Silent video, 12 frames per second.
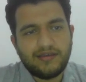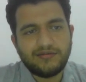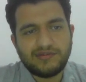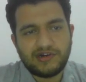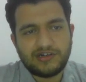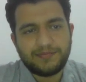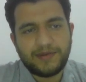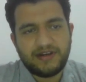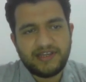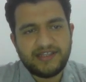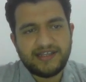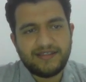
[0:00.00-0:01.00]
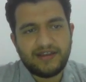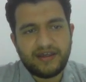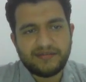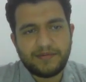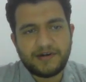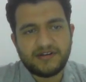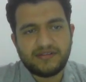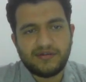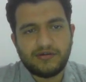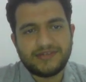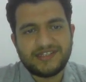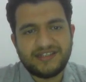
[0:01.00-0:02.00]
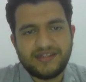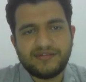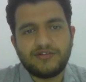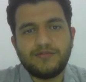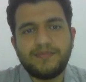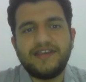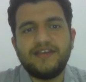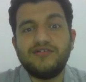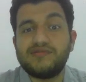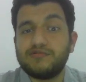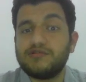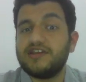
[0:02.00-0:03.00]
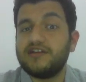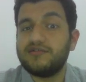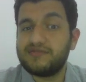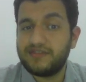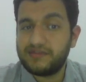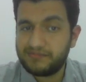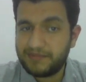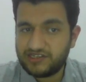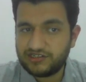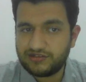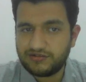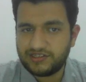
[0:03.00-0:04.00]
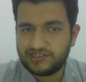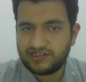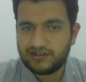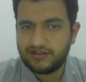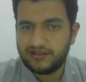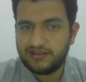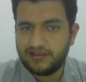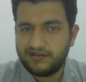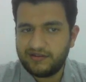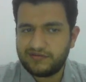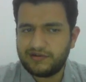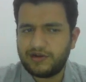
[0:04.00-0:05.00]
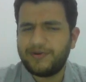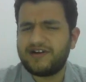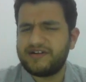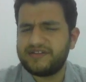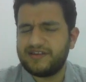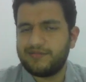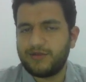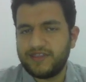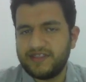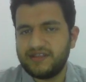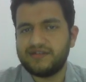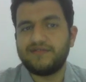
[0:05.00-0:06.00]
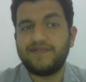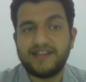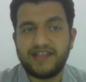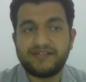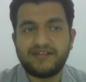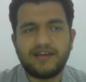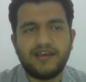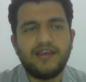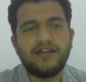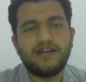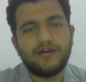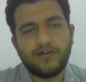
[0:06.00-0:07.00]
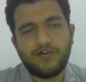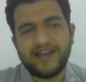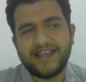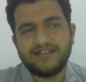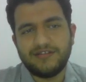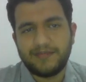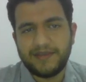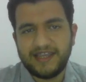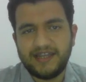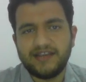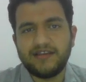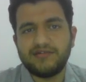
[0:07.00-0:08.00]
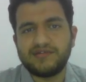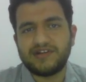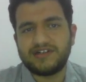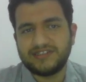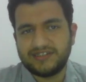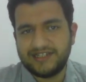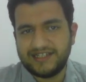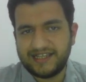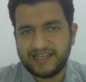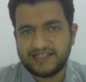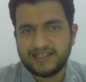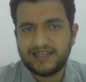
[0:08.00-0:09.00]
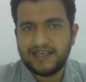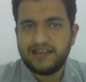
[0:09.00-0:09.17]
You start by reading the last part. So what test could be used to diagnose this patient condition? So now we are asking about the test. Fantastic. Now go again to the beginning. You start reading it.